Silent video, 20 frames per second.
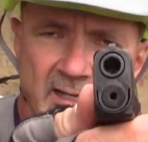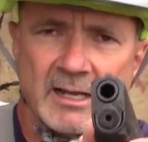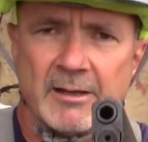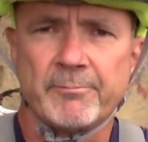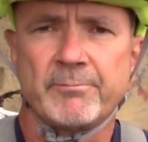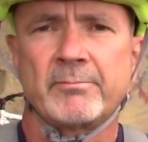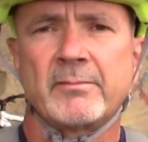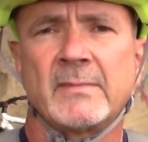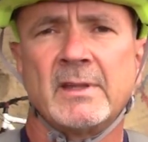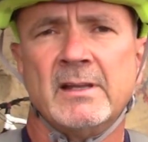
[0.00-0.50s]
it
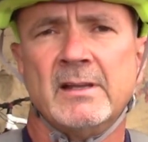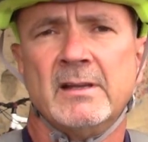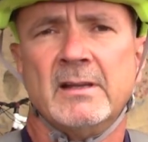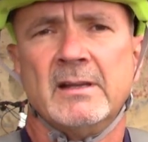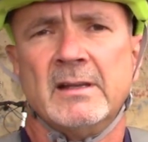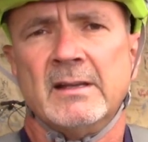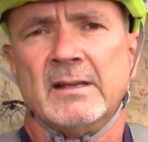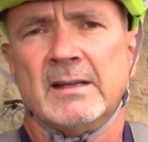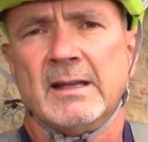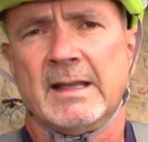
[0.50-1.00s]
up.
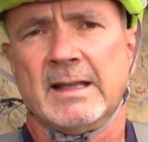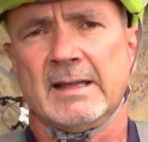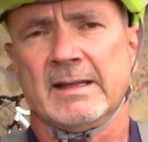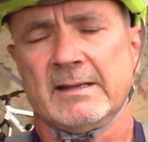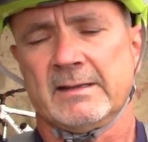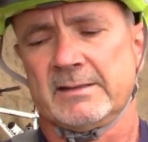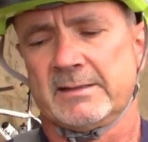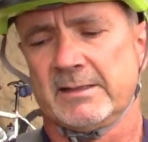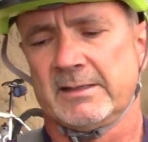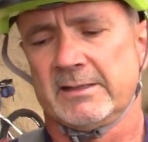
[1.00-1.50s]

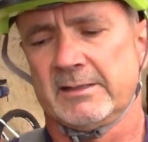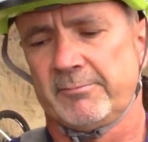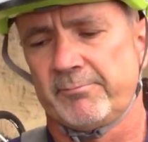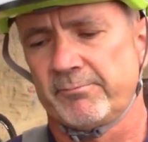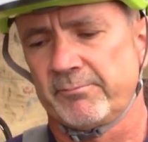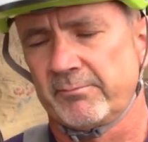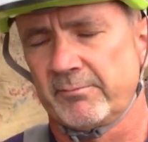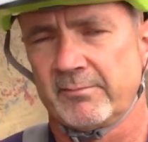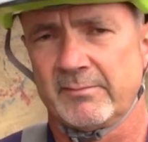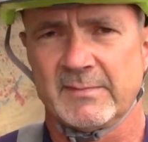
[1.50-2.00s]
And
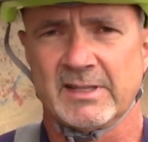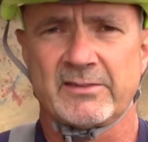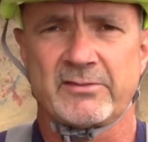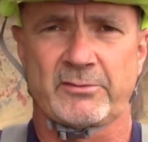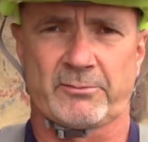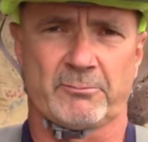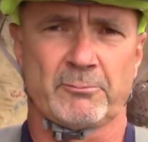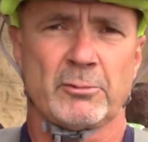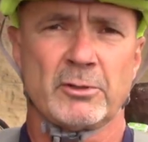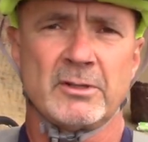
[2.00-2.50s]
uh,
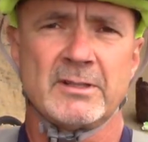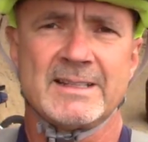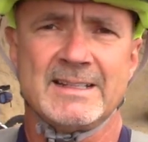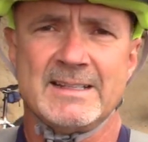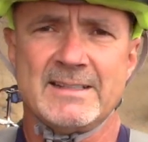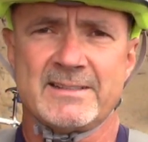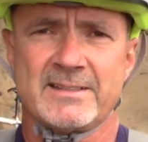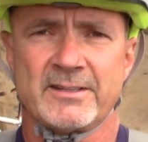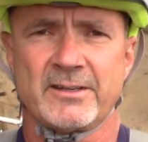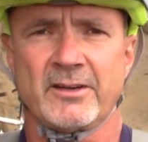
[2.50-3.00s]
that's really
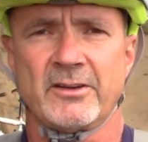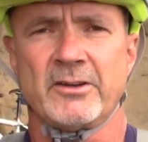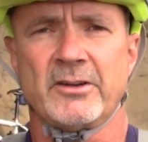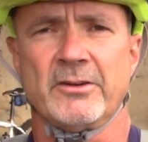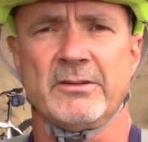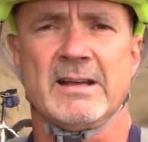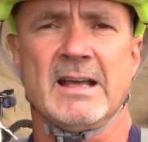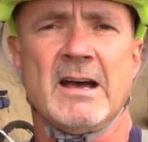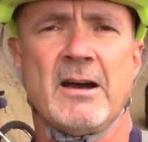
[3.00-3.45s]
easy to learn.